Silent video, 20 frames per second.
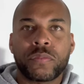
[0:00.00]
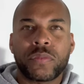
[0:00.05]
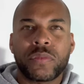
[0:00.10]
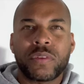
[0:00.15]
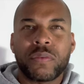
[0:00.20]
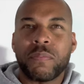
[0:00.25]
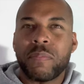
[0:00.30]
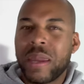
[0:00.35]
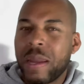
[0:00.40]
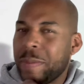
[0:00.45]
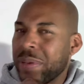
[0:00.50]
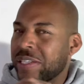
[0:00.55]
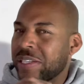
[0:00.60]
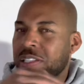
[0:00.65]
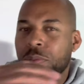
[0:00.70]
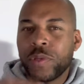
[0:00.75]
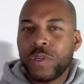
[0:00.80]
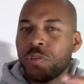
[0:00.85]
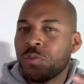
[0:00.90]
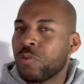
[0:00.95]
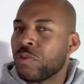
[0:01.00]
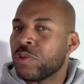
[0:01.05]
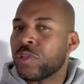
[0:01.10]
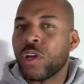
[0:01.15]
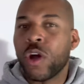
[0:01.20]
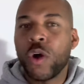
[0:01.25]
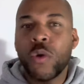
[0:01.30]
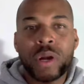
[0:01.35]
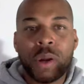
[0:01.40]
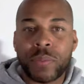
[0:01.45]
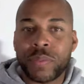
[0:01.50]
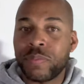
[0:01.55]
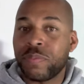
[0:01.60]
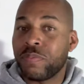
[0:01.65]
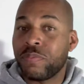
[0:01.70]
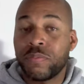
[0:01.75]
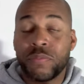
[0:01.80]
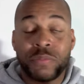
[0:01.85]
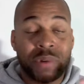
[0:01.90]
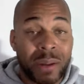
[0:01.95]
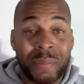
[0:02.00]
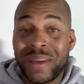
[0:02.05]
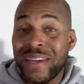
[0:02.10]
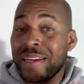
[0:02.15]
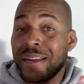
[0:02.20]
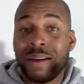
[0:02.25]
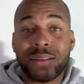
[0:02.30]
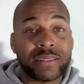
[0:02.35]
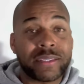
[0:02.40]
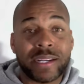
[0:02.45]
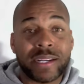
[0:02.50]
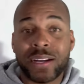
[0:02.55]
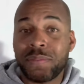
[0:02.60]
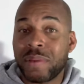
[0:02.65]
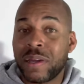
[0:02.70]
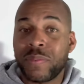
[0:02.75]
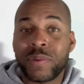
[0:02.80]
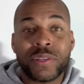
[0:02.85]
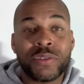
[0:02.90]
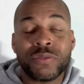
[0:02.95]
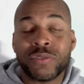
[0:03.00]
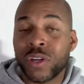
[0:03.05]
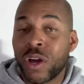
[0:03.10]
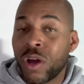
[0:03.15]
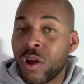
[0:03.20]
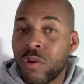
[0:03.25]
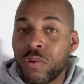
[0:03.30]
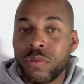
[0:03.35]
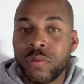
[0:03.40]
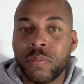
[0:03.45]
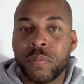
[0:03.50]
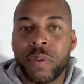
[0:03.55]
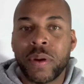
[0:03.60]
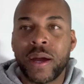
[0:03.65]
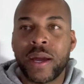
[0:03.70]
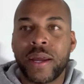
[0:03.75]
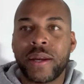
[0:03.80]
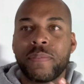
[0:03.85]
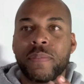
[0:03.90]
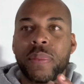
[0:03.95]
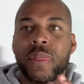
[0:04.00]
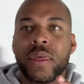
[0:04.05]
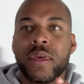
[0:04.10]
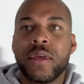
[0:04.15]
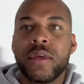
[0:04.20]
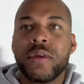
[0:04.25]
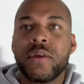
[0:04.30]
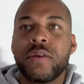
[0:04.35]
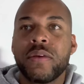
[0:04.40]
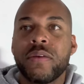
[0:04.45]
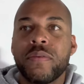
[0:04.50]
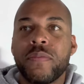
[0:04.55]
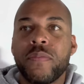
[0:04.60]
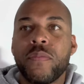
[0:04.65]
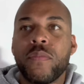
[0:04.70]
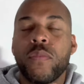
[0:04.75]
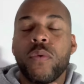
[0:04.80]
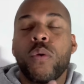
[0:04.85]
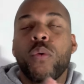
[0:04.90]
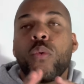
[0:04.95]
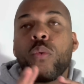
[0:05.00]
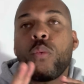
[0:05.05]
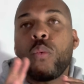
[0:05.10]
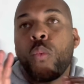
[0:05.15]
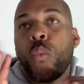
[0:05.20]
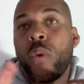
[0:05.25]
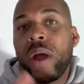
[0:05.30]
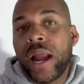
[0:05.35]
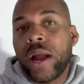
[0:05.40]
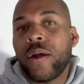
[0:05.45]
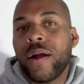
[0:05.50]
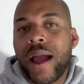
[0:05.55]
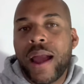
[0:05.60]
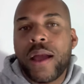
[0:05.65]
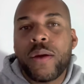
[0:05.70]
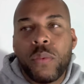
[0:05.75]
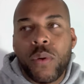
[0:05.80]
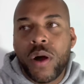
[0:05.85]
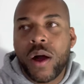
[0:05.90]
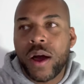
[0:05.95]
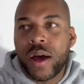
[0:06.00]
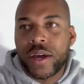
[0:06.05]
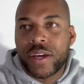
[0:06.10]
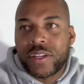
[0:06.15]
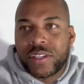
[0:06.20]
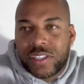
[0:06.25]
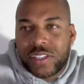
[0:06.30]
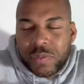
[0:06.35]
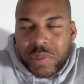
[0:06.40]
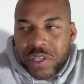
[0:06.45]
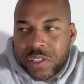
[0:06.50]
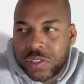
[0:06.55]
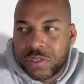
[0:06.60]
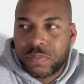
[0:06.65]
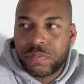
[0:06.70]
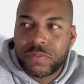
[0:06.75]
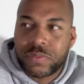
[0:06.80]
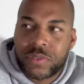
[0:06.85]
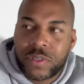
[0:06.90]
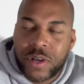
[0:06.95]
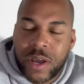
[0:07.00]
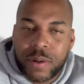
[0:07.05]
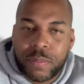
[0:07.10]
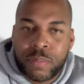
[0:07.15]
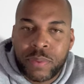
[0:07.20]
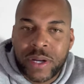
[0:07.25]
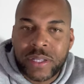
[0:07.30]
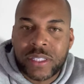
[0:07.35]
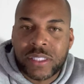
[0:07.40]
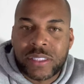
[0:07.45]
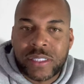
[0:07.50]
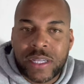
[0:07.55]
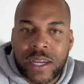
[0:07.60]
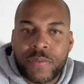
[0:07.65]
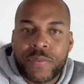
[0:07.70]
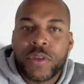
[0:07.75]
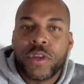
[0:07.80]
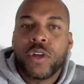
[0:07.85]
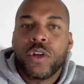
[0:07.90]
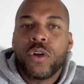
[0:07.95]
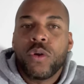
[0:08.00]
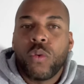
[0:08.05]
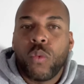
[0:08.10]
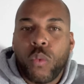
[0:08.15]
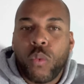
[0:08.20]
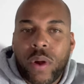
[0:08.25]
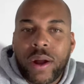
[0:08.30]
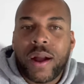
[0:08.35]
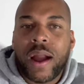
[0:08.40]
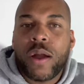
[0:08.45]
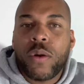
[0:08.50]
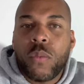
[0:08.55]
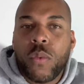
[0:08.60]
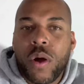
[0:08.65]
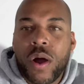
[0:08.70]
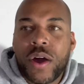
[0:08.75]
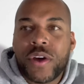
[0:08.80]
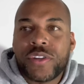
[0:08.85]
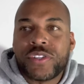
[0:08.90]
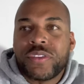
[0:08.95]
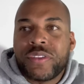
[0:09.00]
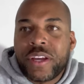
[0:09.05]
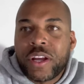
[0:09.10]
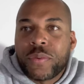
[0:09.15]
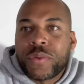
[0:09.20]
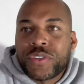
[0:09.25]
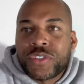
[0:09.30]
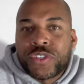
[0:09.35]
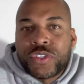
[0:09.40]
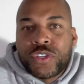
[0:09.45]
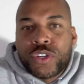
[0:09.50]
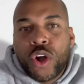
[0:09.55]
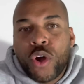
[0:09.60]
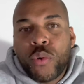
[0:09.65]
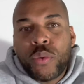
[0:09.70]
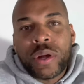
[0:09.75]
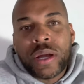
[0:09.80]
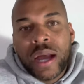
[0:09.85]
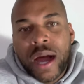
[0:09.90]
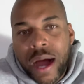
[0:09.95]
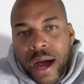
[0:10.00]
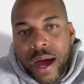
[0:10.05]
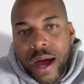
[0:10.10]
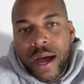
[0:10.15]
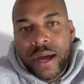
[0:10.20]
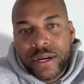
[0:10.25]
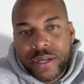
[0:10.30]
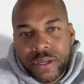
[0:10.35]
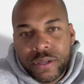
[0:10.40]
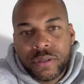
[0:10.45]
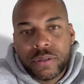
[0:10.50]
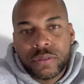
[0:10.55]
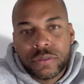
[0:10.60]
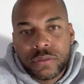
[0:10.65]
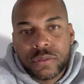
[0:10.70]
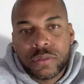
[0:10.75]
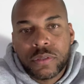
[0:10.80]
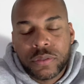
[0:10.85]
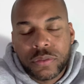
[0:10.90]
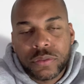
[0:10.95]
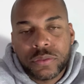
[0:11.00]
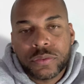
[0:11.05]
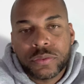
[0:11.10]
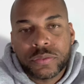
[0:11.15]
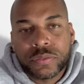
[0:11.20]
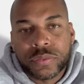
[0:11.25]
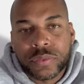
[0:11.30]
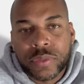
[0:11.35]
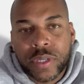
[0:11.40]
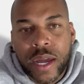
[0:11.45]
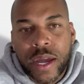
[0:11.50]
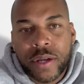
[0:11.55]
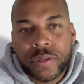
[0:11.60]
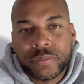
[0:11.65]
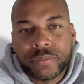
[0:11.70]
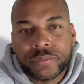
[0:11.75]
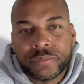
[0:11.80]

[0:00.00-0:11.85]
maybe some of you will know what I mean out there, maybe you don't, but where I was, let me just try to break this down. Where I was, there was no God. Okay?